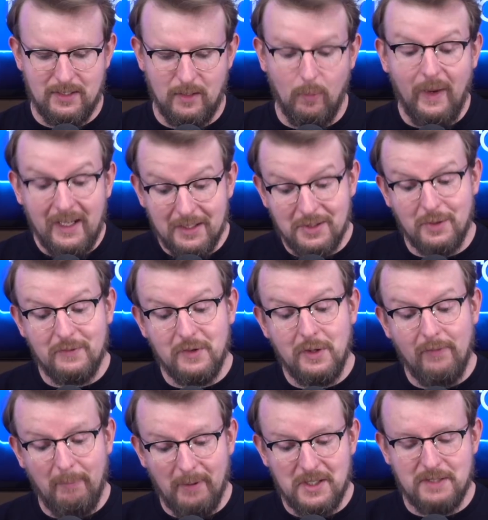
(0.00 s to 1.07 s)
So wait, so if you
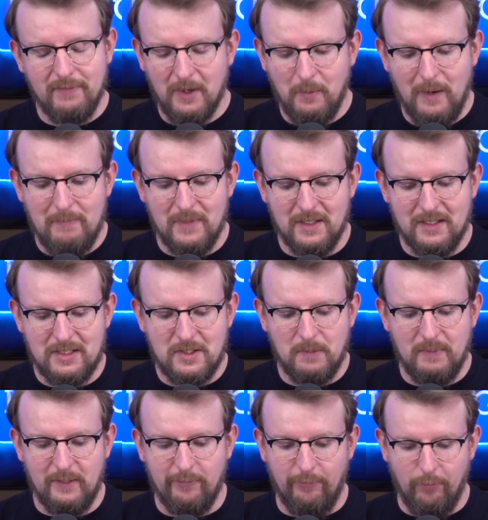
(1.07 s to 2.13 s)
have a bunch of equipment, this
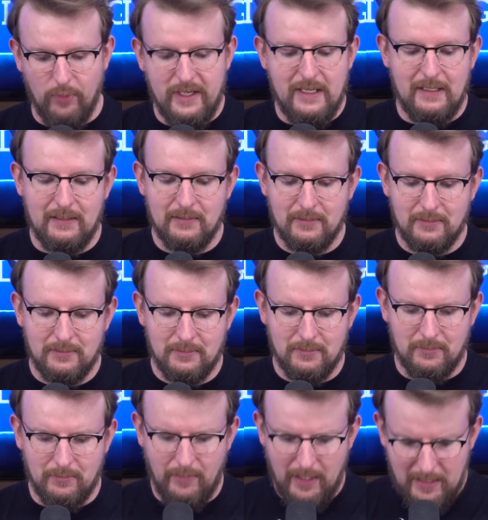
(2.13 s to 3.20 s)
could be free,
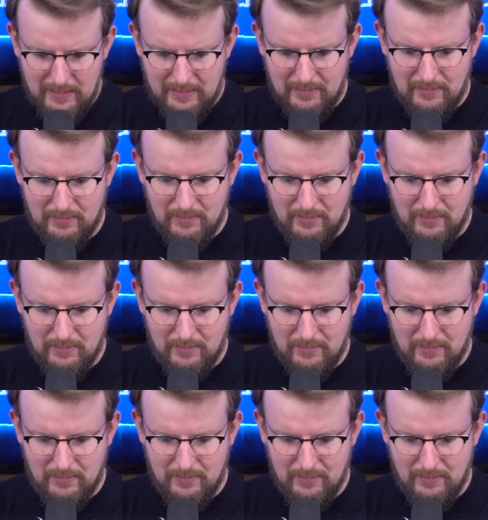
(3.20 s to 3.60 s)
right?